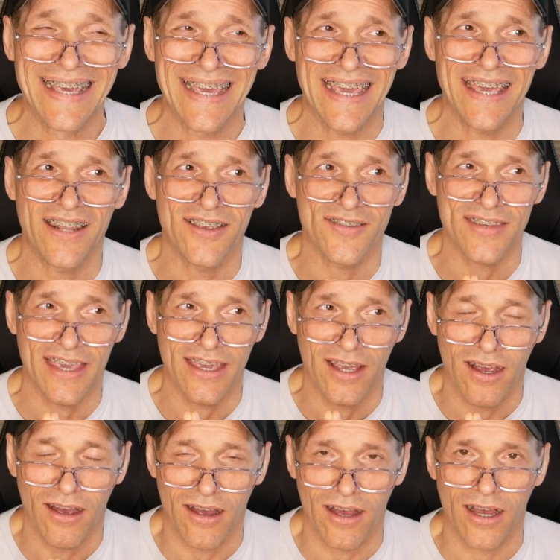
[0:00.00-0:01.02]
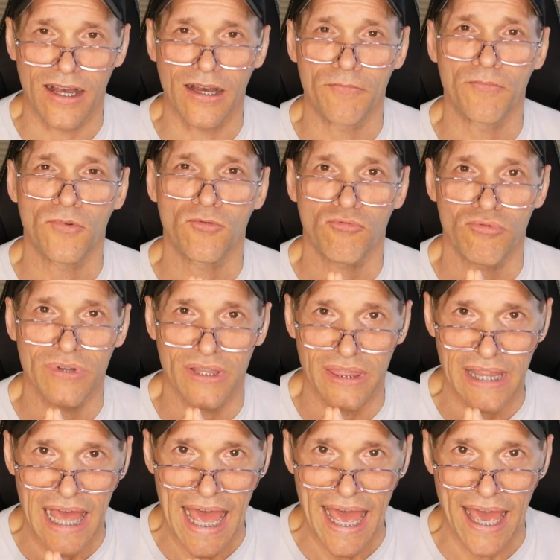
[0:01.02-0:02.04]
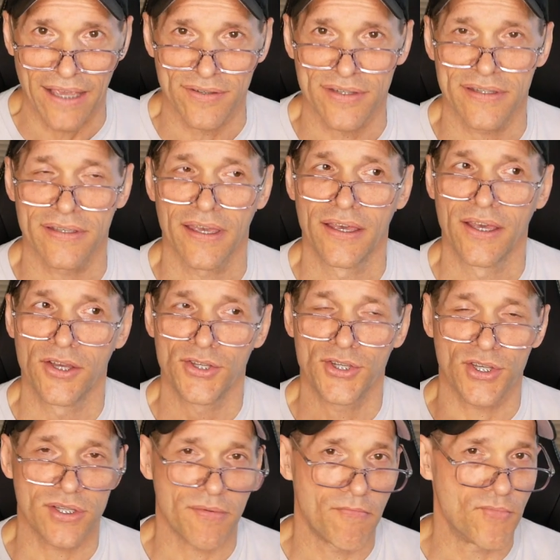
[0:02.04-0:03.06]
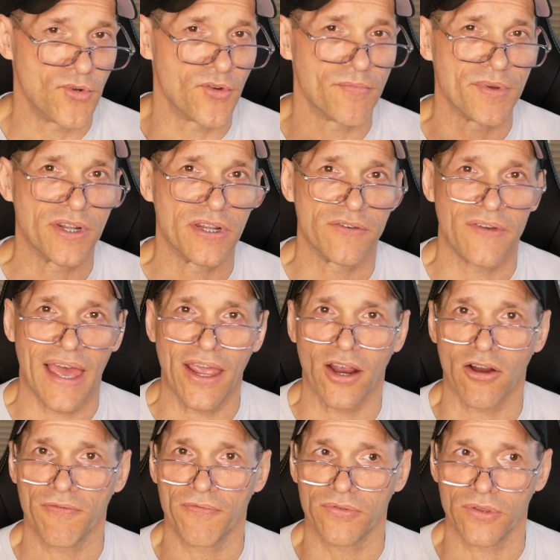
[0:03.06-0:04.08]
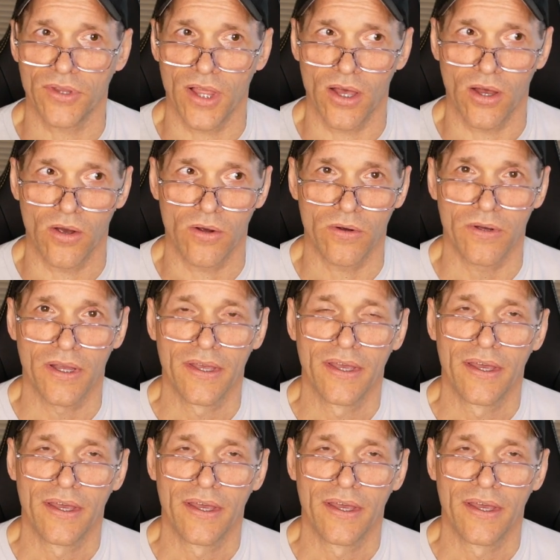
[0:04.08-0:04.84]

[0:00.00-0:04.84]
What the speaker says: It is a calm, relaxed, just movement of airflow.